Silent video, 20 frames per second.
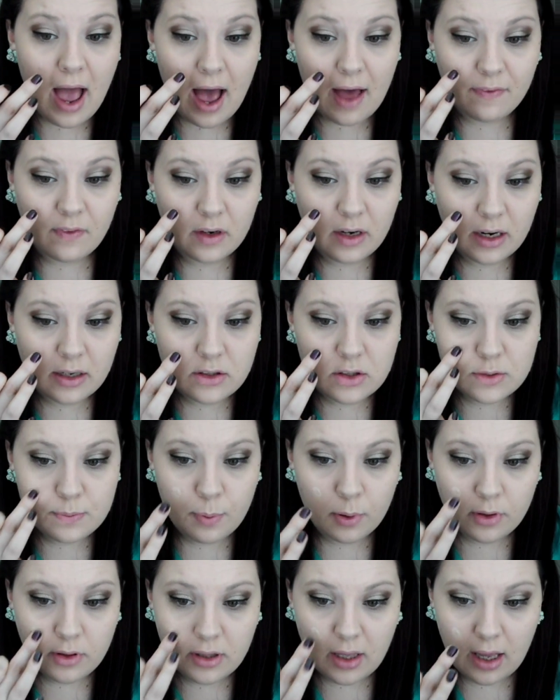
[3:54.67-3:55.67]
And then I just
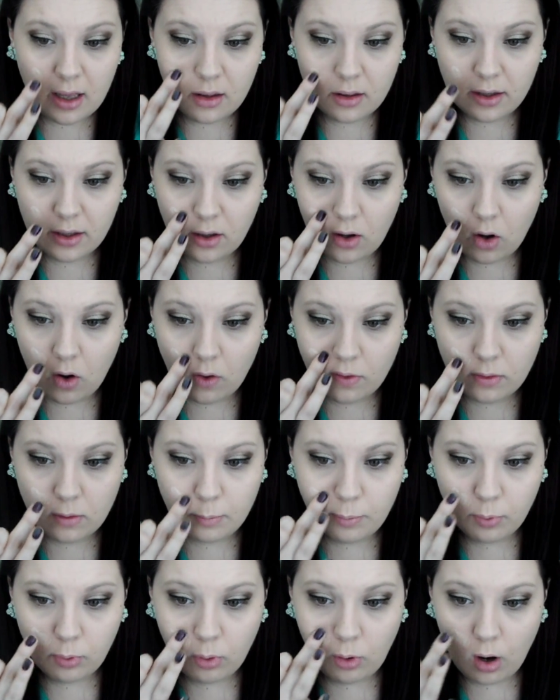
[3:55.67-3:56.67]
put that like on the